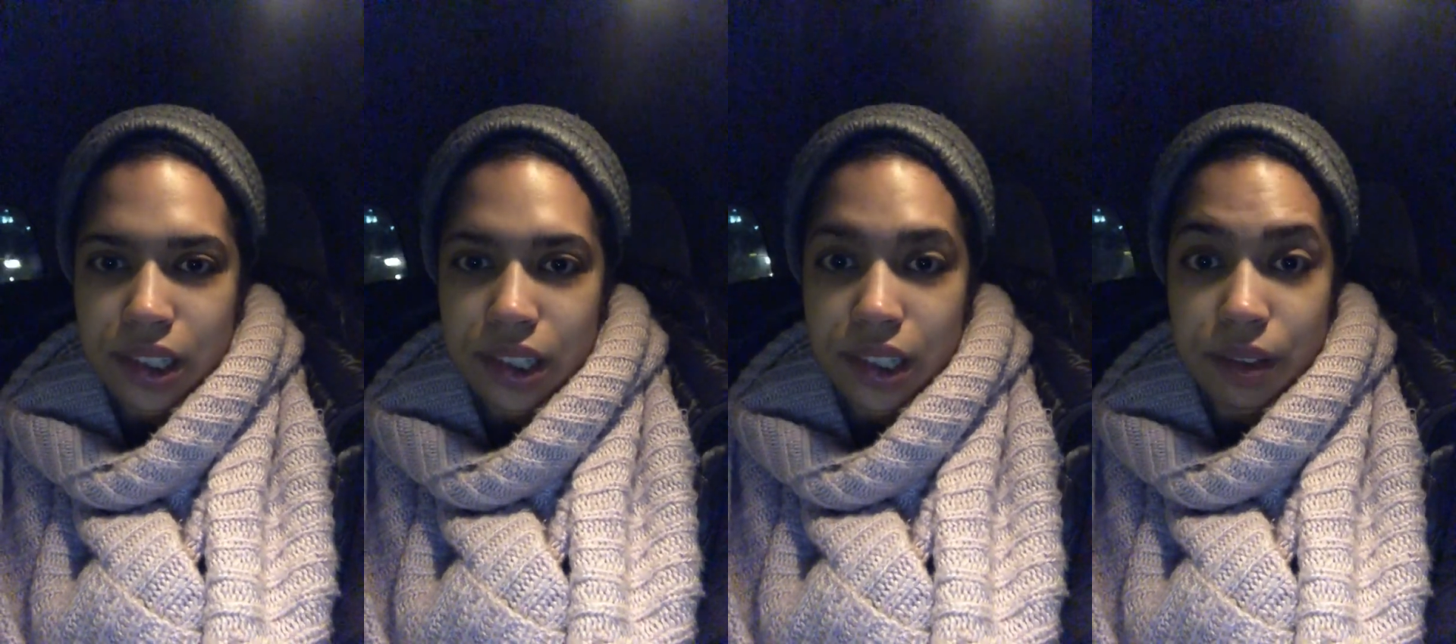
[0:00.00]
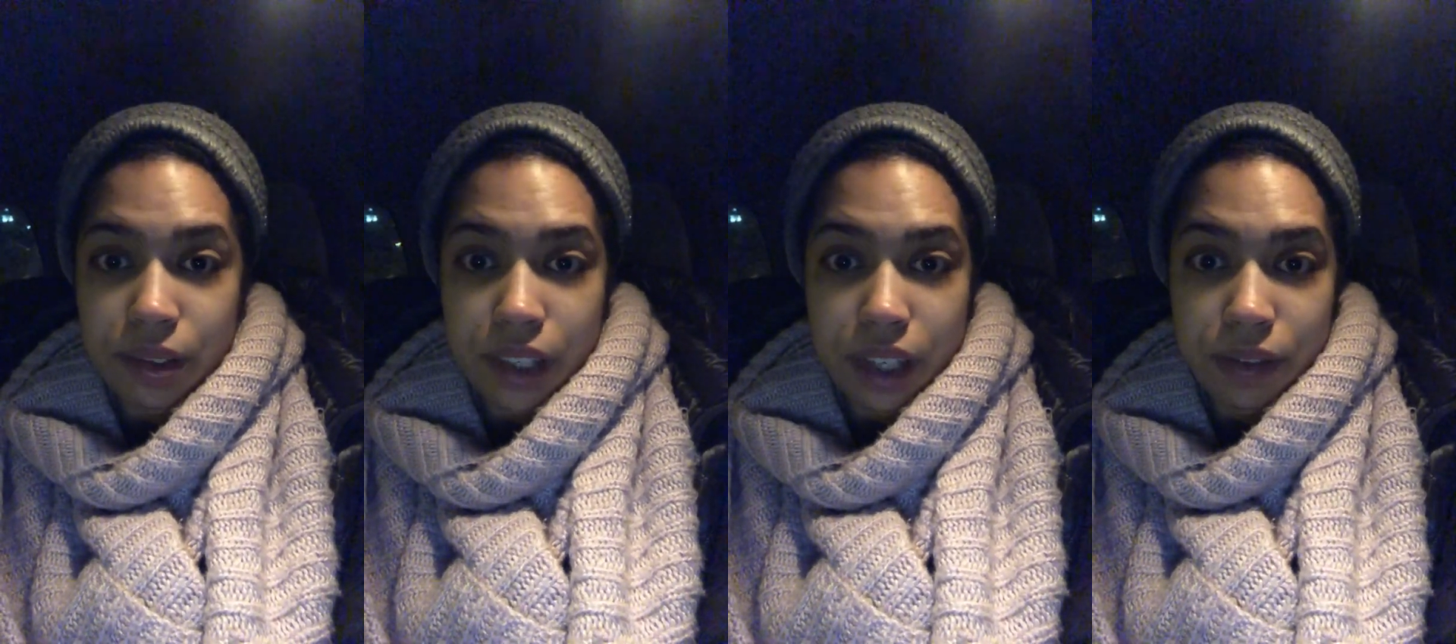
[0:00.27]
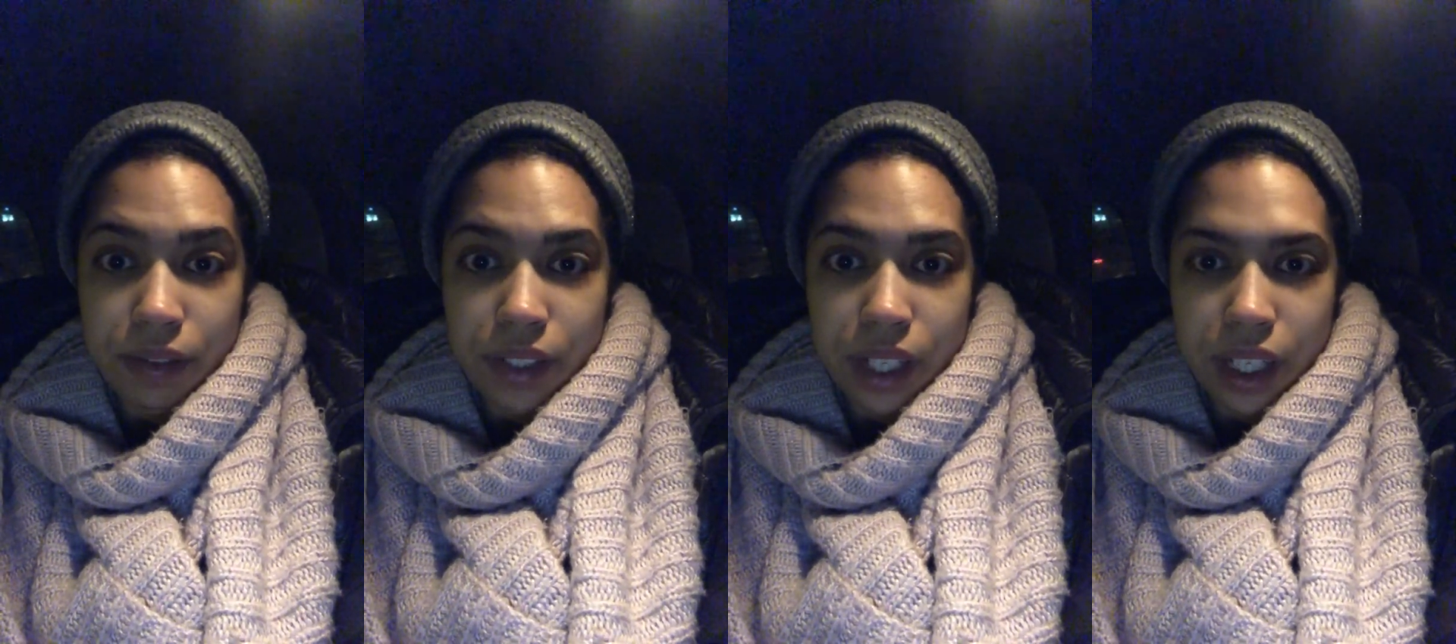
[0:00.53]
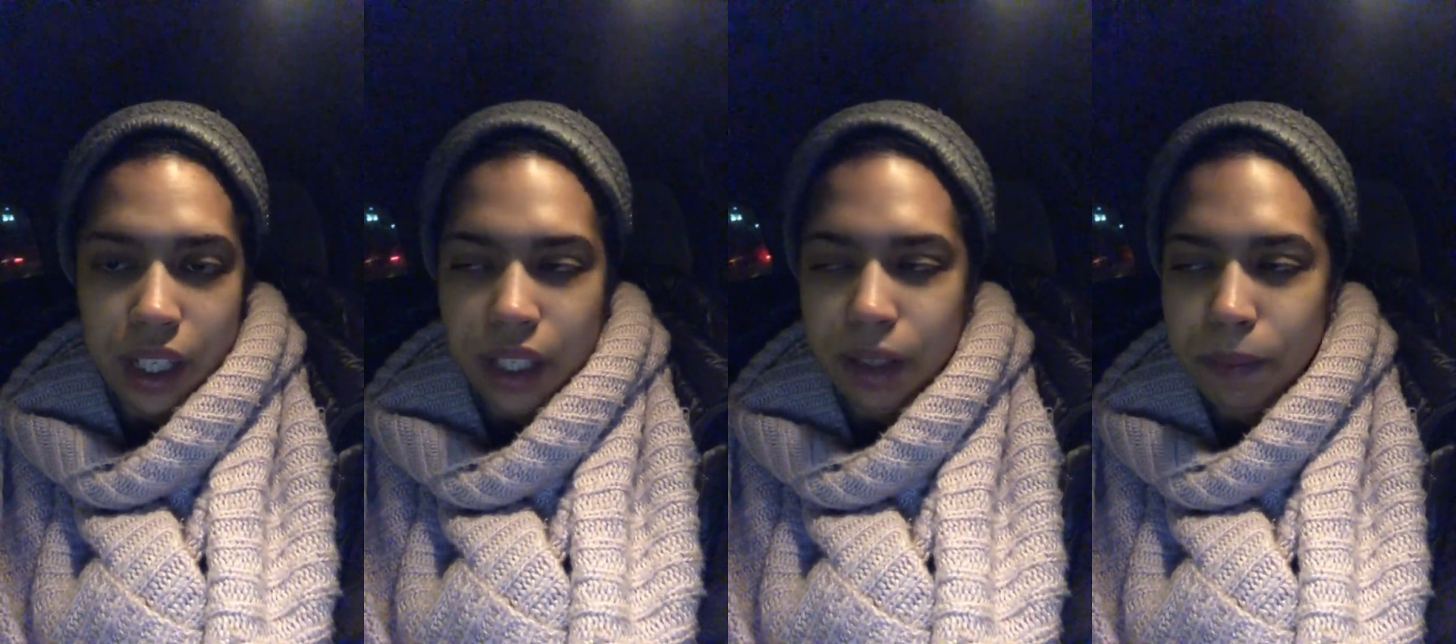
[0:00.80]
a rough
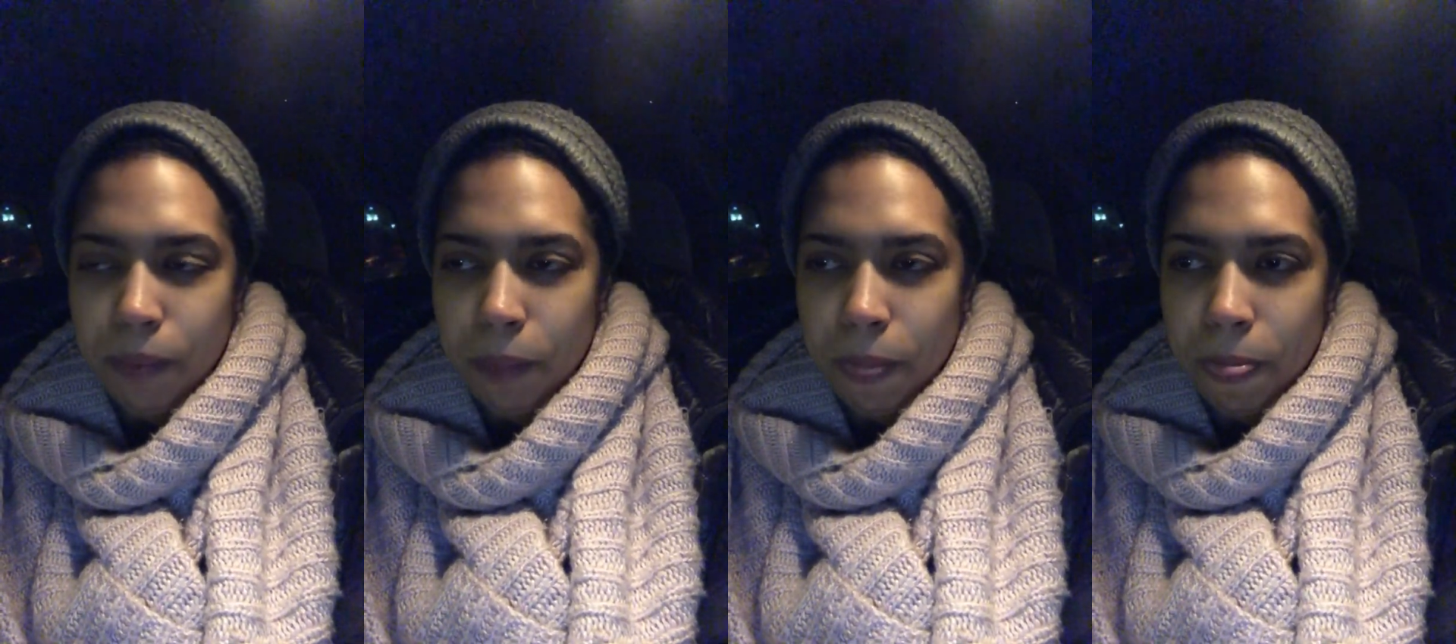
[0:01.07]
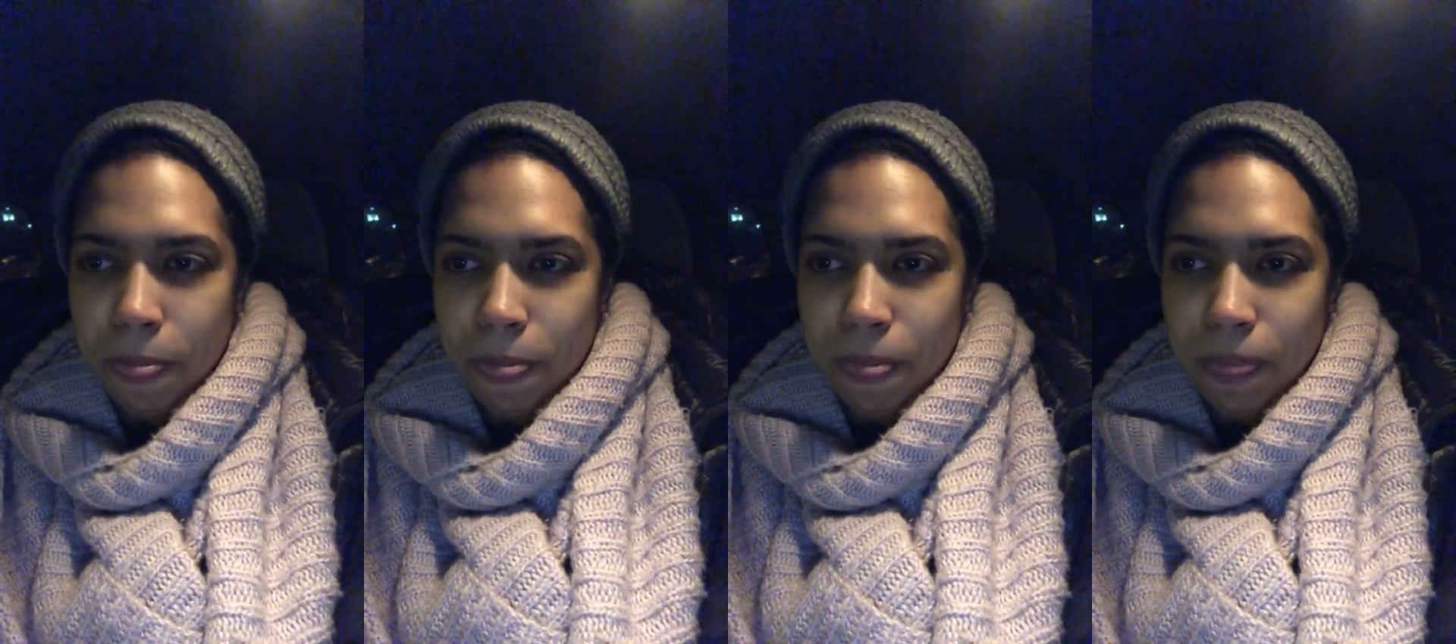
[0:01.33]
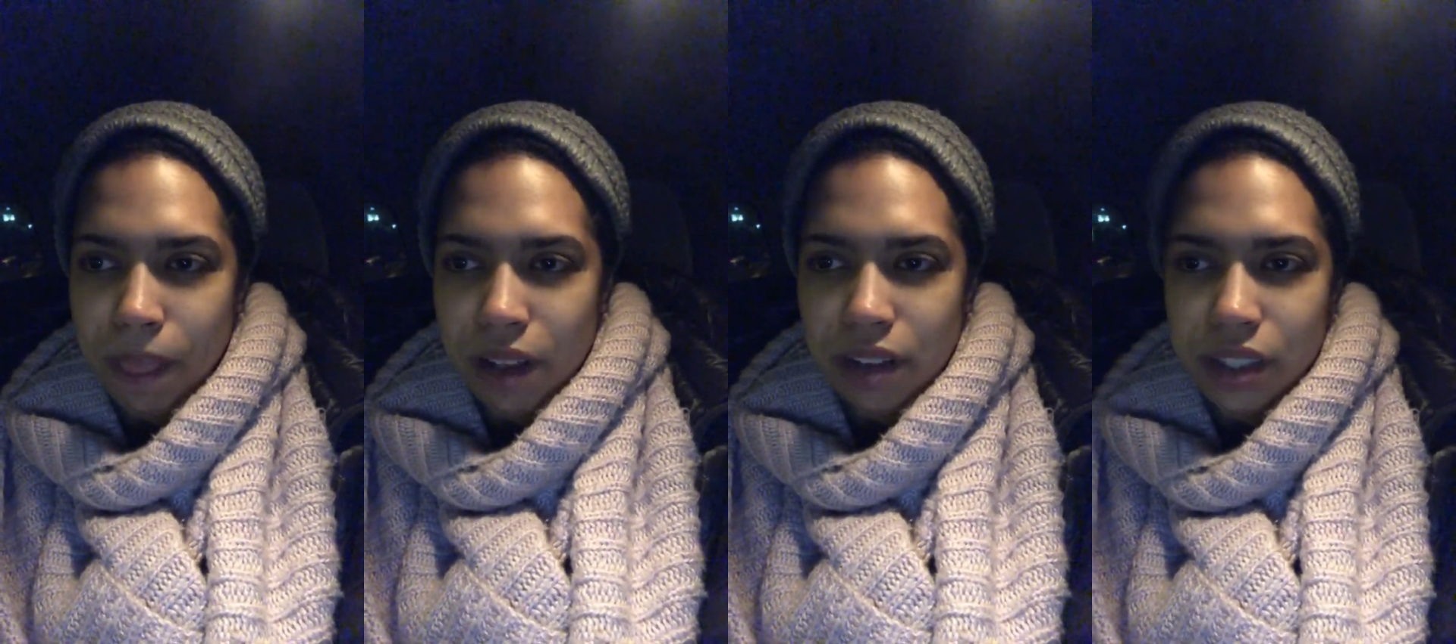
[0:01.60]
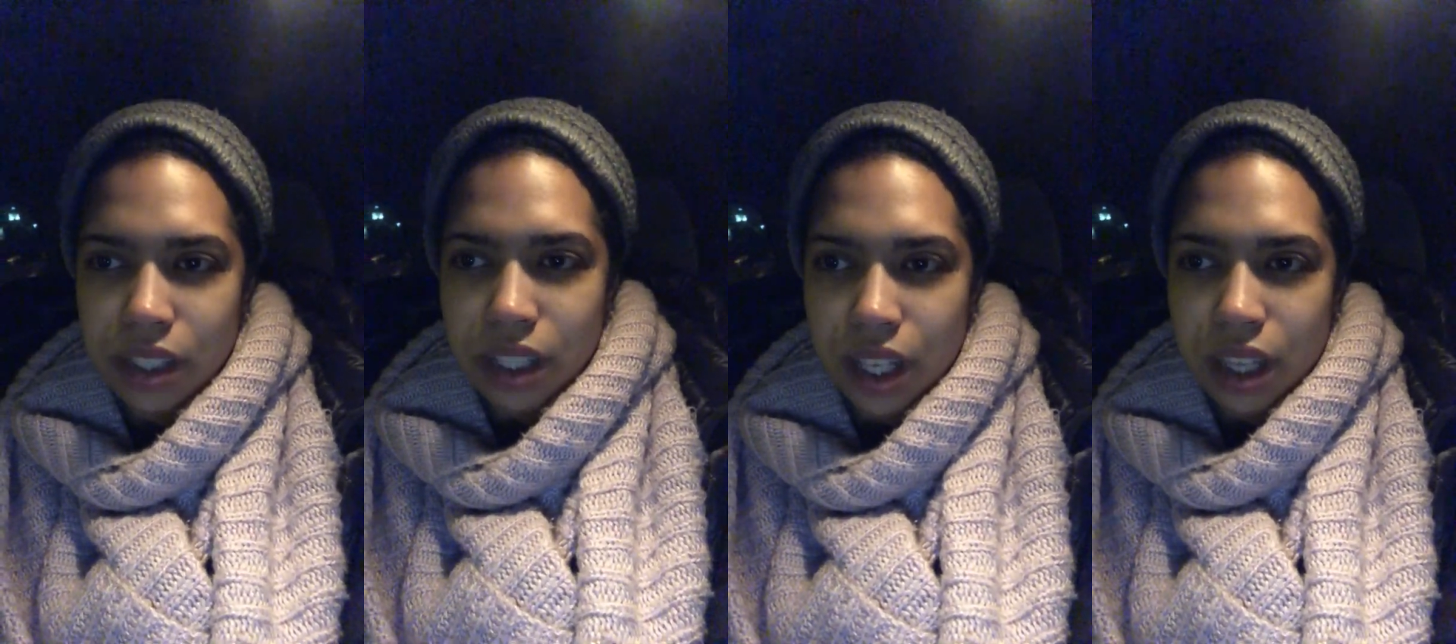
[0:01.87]
day,
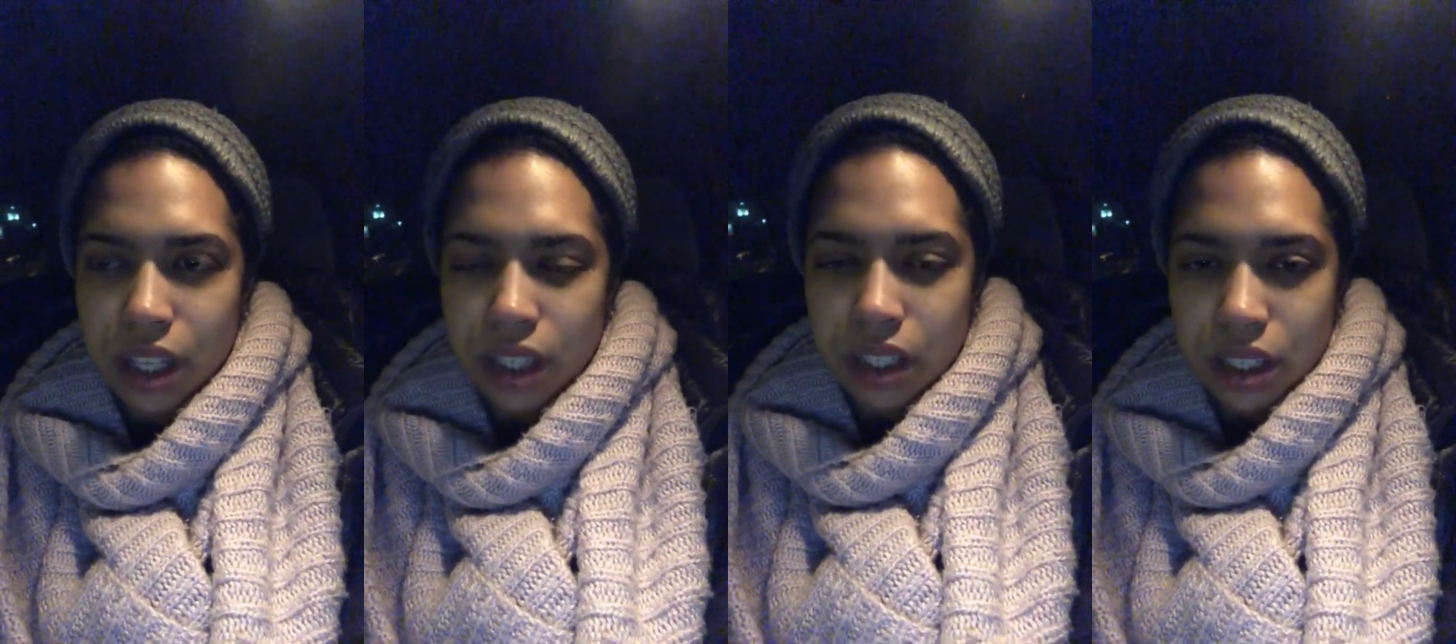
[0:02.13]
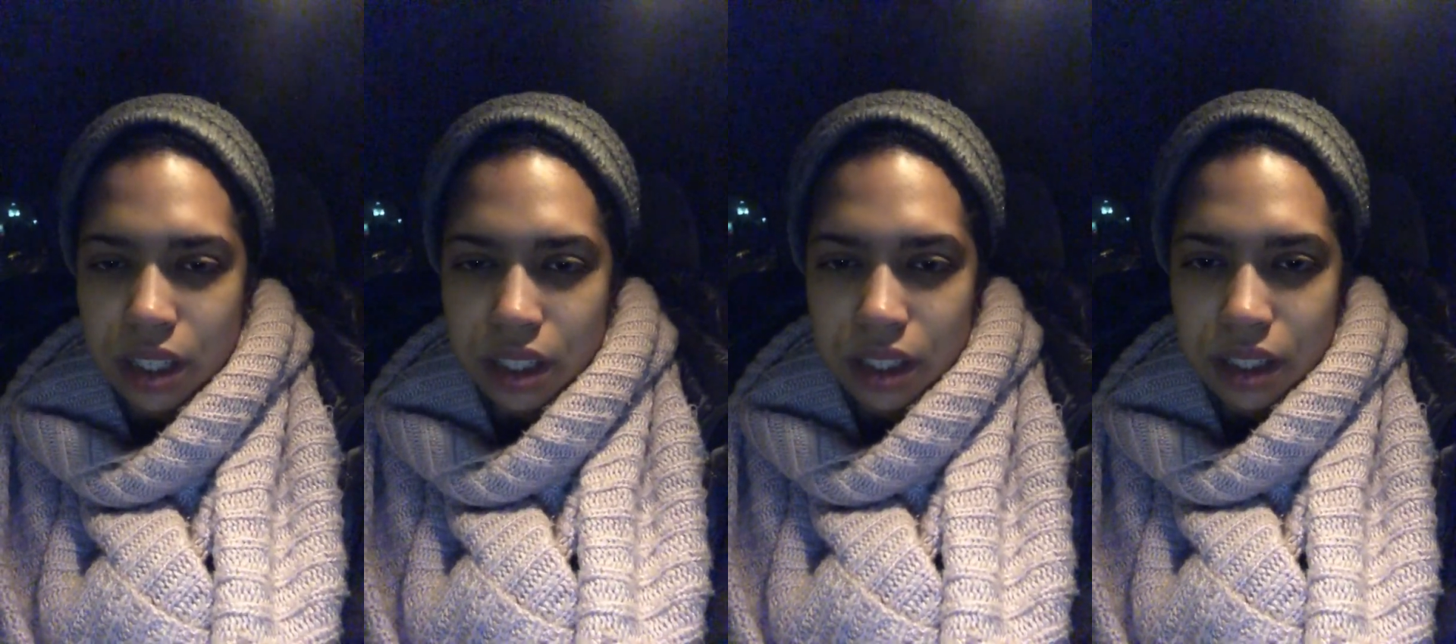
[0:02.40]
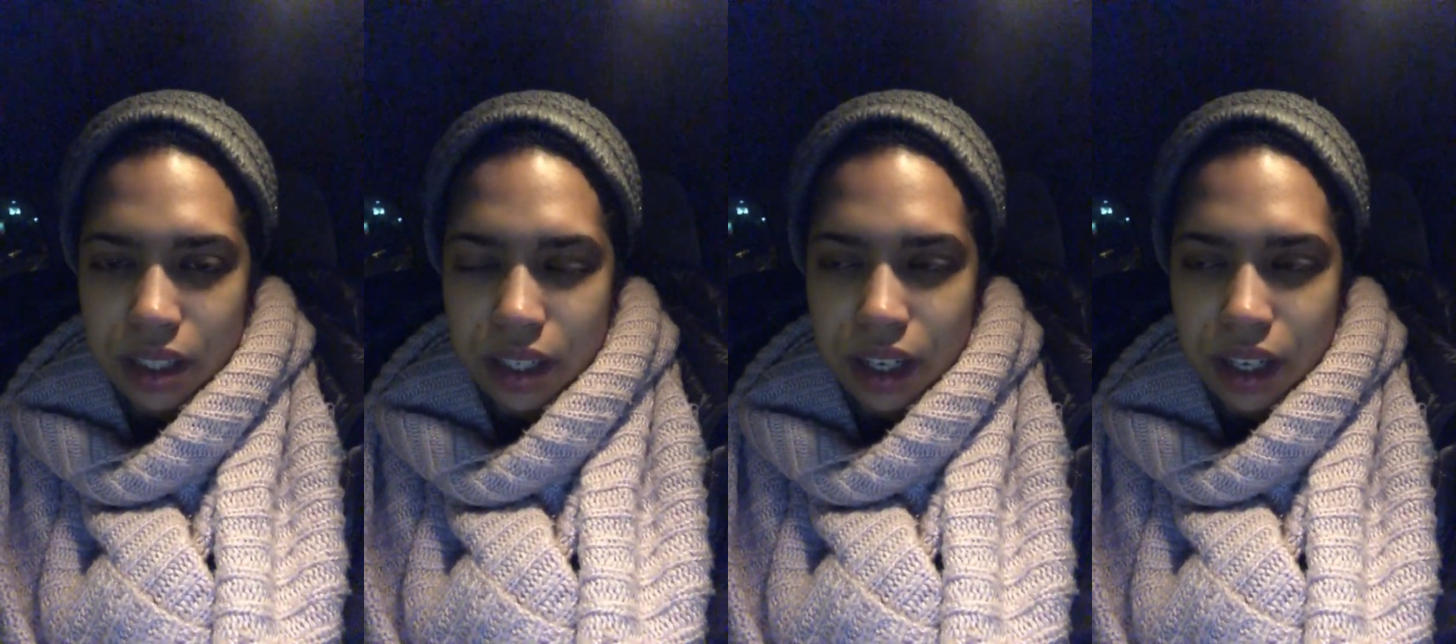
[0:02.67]
to say the least.